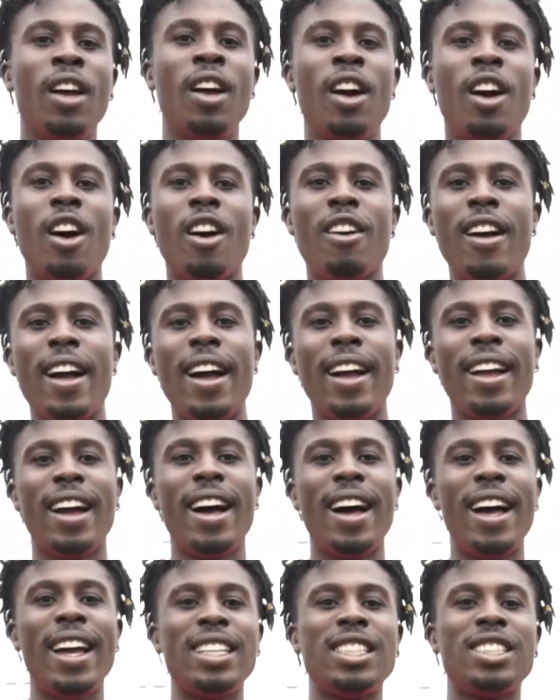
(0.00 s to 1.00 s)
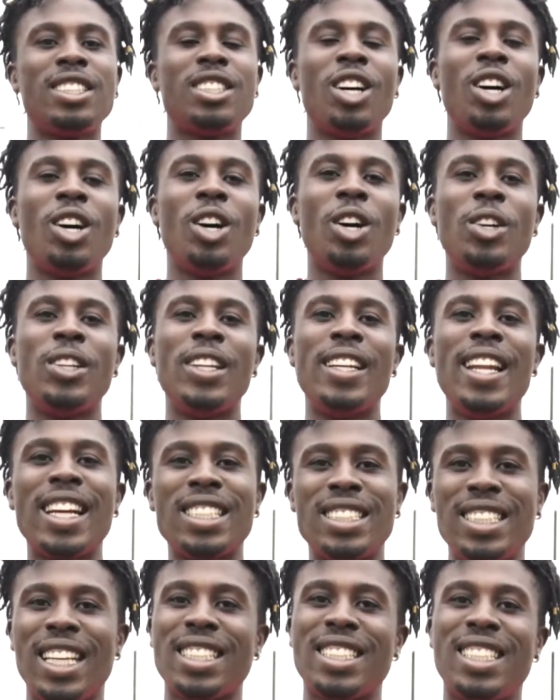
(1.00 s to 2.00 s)
Alright guys, so the
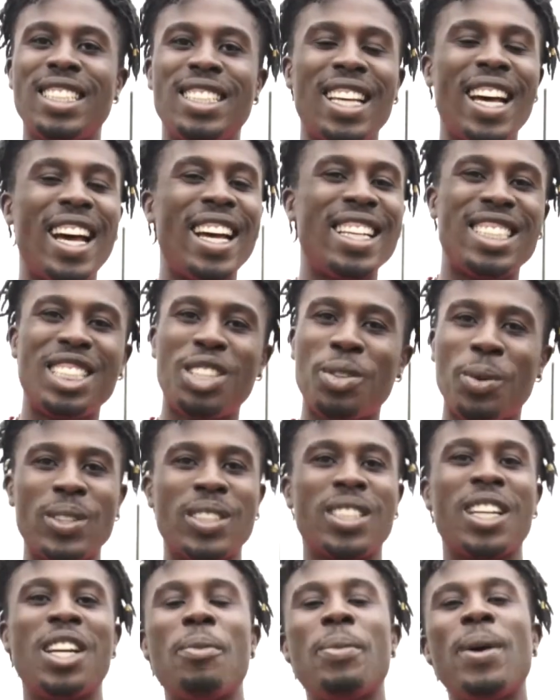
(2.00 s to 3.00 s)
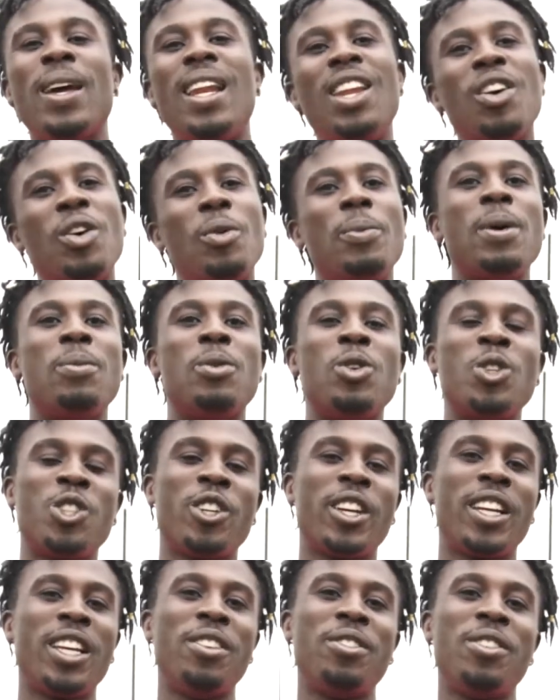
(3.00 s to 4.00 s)
next exercise, this one's going to be a little bit more
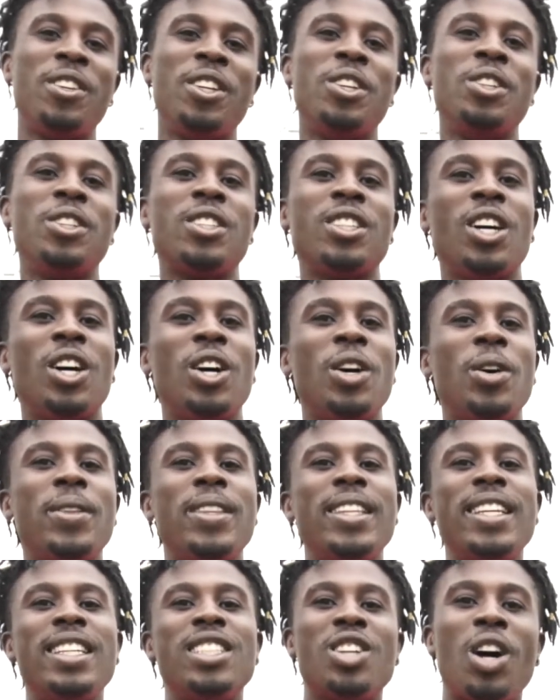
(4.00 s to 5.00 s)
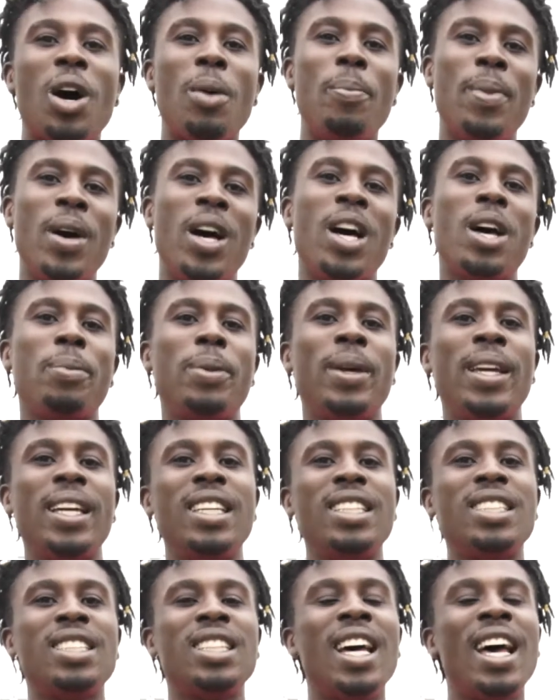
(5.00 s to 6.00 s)
tricky for you. So these are
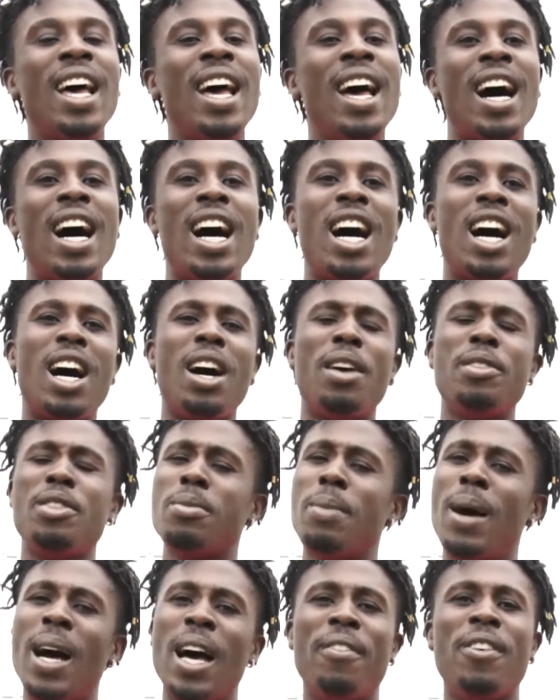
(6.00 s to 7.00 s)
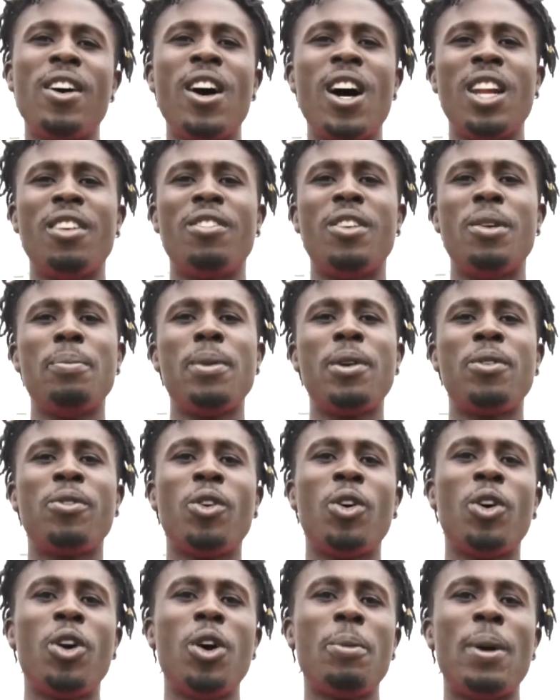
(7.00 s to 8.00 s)
burpees. You might have heard of them
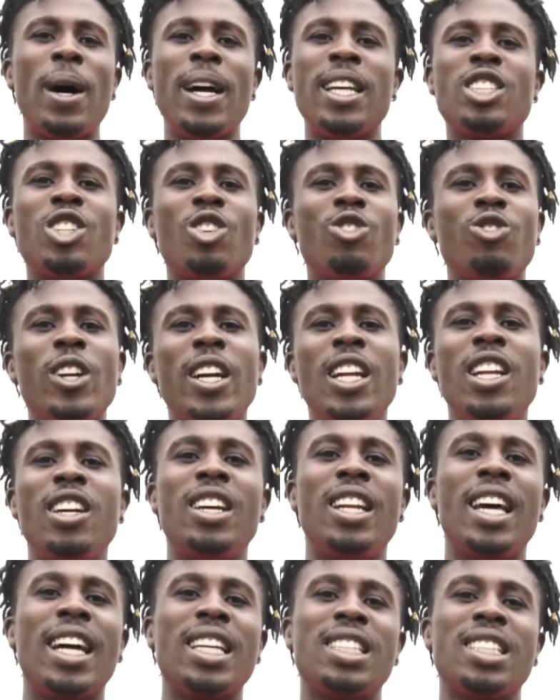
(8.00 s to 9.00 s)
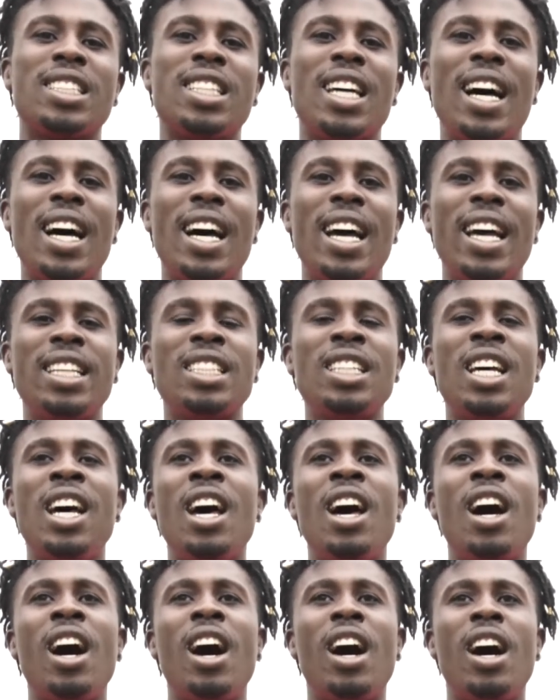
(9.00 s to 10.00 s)
before, but it's a really good exercise
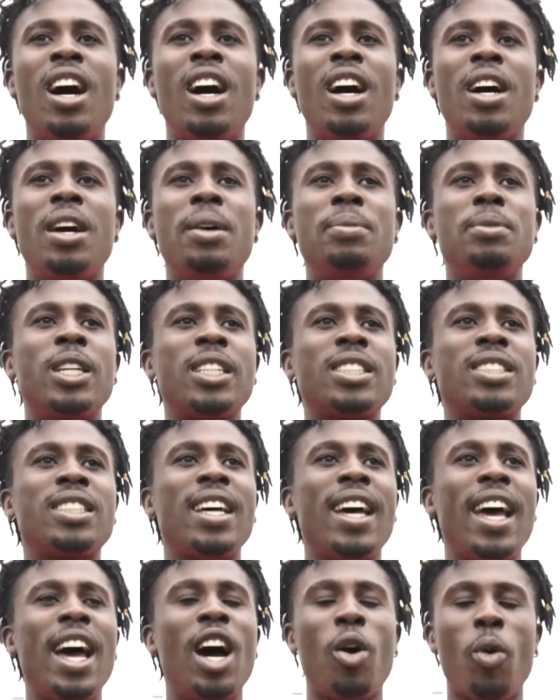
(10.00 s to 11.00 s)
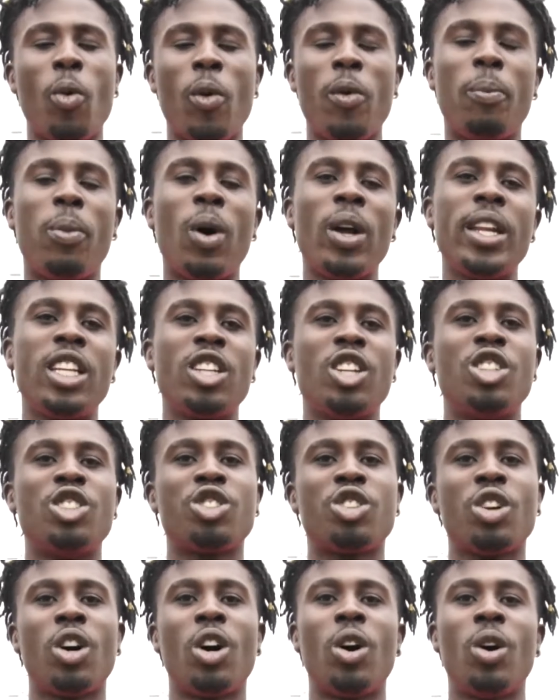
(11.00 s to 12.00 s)
just to help with body
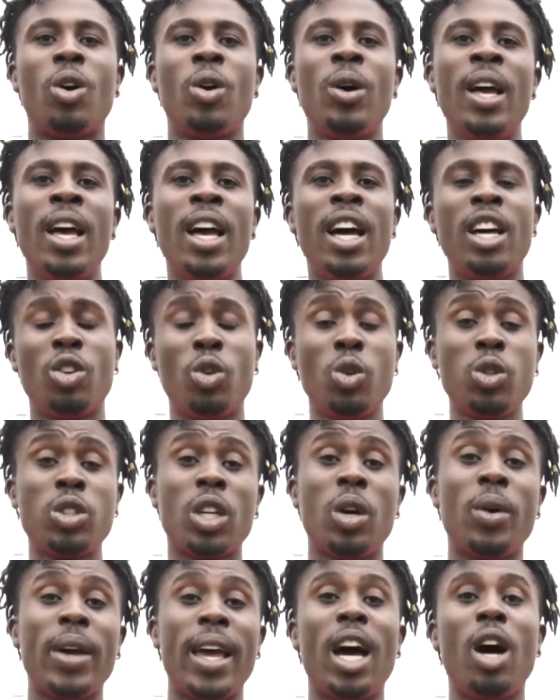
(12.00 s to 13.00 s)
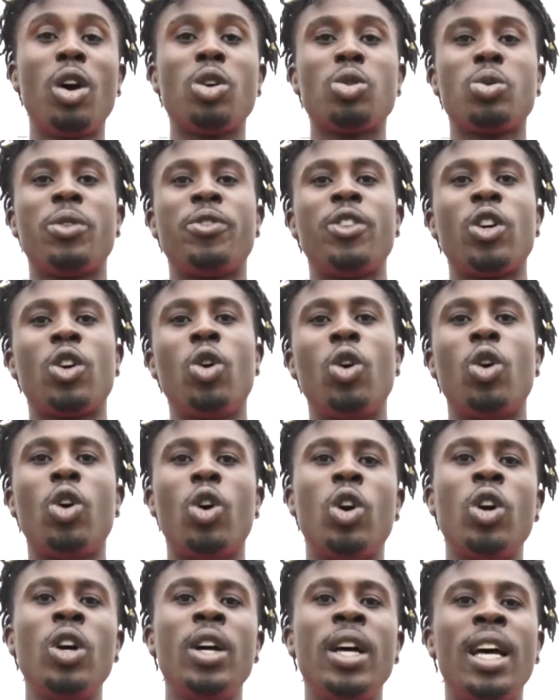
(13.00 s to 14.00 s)
control, and also it helps with your
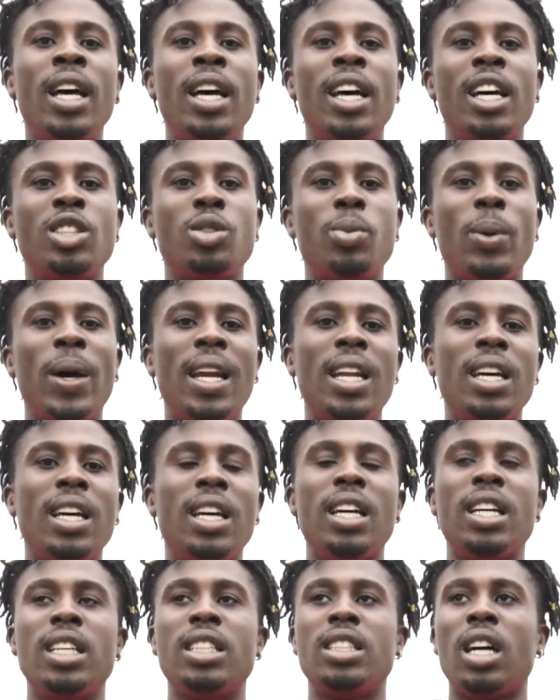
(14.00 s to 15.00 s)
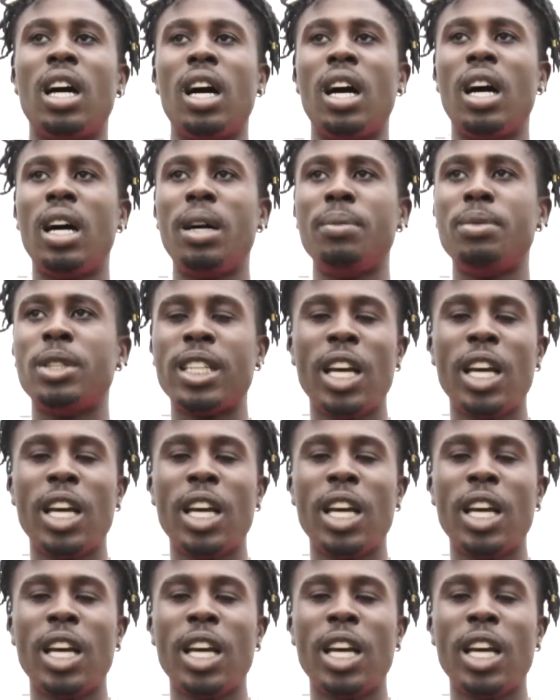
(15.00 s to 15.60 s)
core as well as just